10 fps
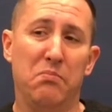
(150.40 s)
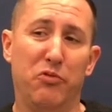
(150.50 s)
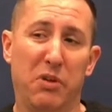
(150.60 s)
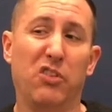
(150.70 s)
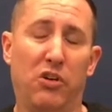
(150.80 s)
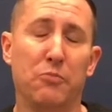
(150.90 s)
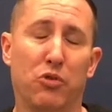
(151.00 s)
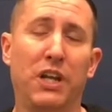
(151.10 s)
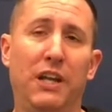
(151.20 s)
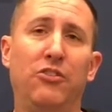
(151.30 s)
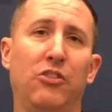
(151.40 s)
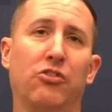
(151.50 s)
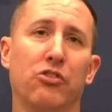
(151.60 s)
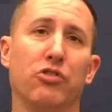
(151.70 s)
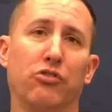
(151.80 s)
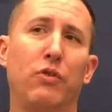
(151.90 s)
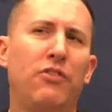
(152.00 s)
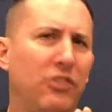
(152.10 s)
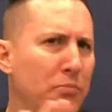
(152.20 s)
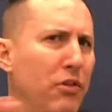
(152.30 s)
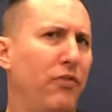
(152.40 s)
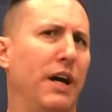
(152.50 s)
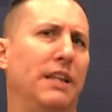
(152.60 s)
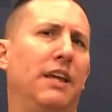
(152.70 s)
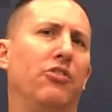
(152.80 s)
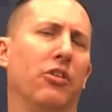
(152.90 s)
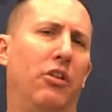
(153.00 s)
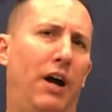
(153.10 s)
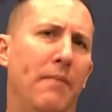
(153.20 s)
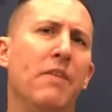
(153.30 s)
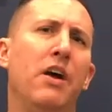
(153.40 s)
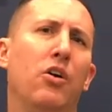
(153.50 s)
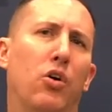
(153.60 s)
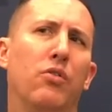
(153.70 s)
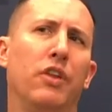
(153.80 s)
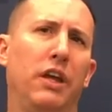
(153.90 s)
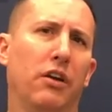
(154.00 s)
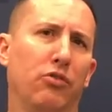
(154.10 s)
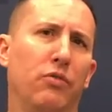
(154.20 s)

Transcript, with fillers: it's been called pretty easy surgery. So we've simplified things a lot over the years.